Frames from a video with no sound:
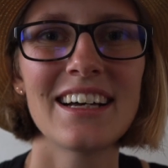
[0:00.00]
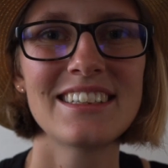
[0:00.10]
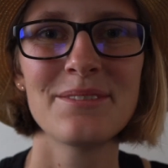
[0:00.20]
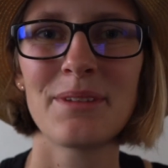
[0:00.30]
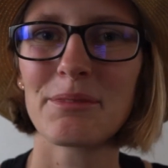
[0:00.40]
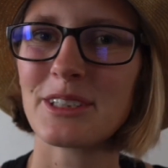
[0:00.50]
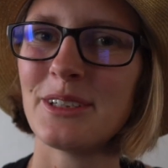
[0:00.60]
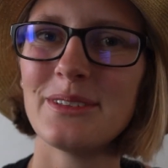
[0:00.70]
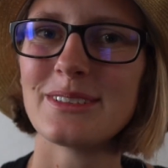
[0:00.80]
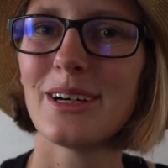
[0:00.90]
Tip number
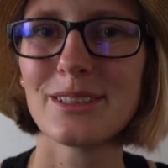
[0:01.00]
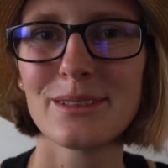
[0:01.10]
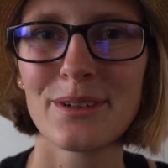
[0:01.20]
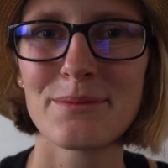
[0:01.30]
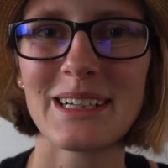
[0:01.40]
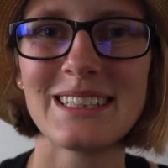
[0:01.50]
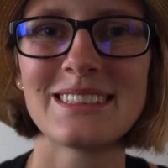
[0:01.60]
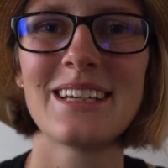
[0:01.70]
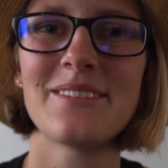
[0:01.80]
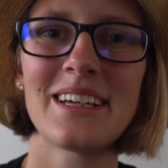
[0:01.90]
two is also for money
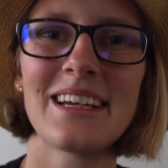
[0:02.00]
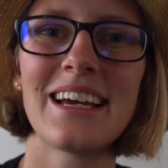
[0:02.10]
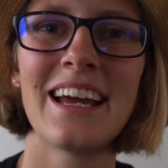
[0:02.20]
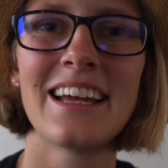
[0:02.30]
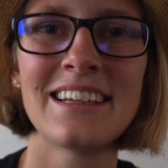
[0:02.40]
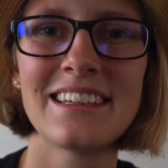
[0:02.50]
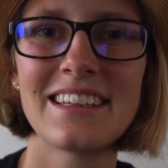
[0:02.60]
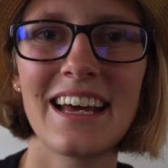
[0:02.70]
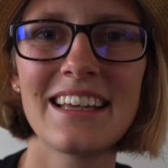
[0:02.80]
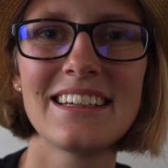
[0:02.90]
saving, and
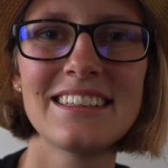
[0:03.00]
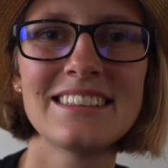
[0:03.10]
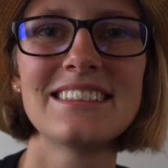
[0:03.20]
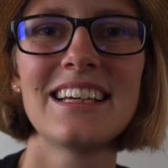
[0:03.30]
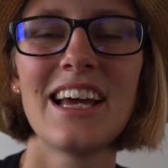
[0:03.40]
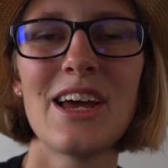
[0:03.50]
that is